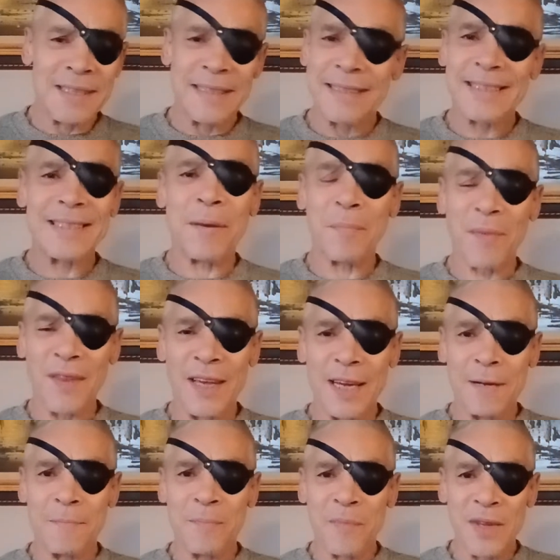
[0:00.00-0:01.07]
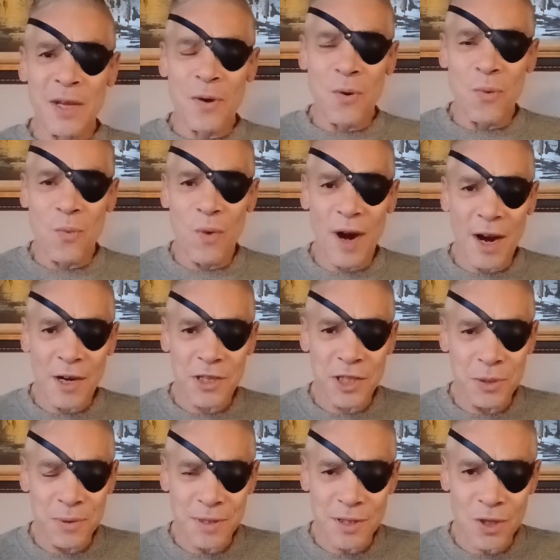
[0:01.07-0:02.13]
something where she
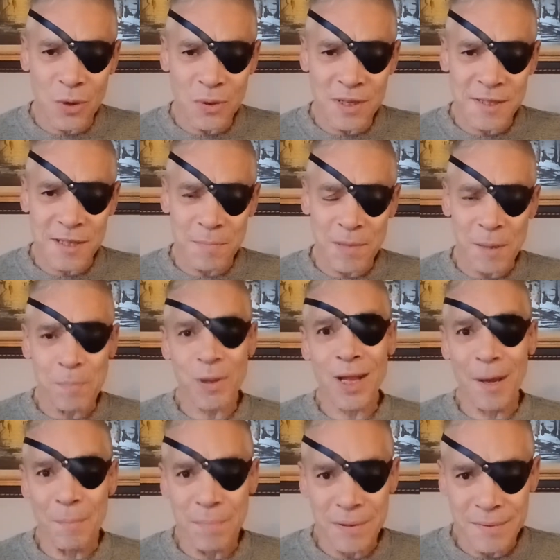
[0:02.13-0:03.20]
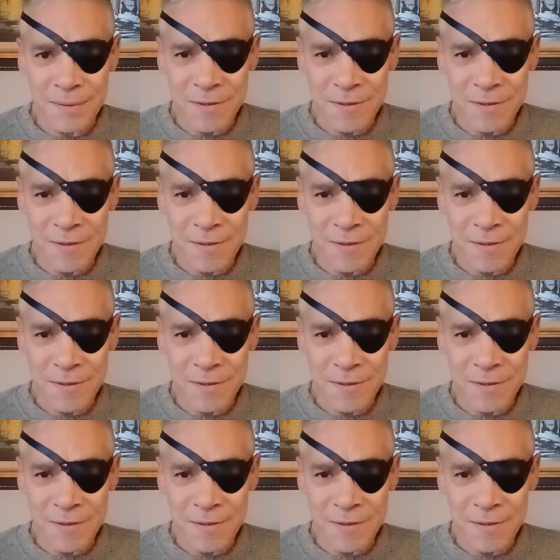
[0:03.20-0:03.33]
was noticeably plump.